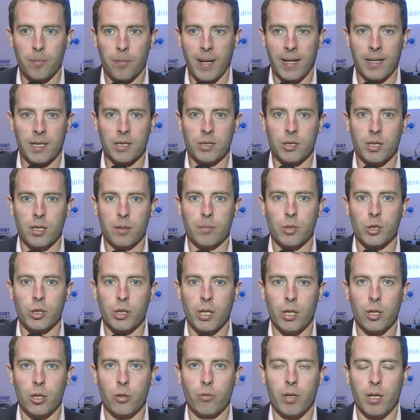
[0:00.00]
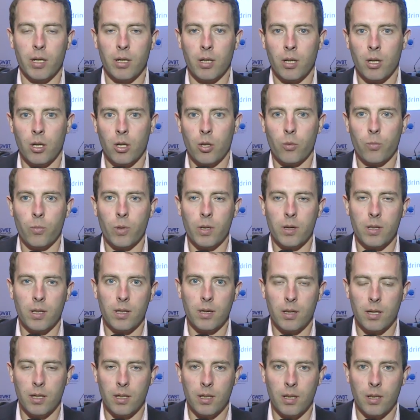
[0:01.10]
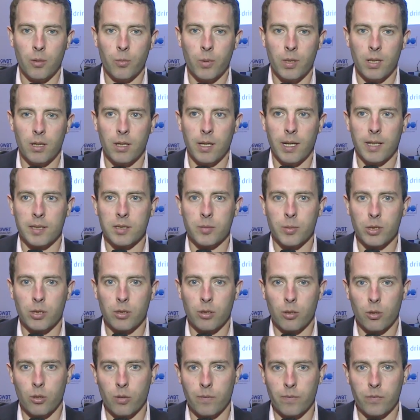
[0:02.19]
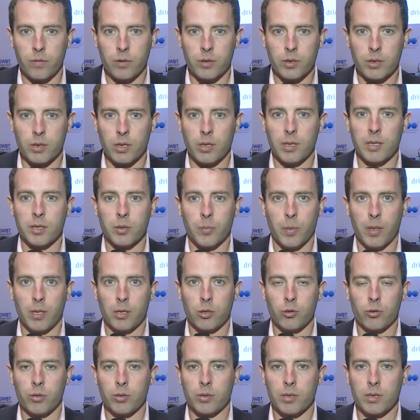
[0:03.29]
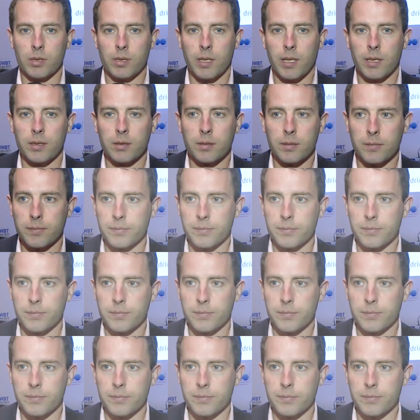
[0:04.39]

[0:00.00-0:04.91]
packaging, machinery within the exhibition and conference, and this has been a true success.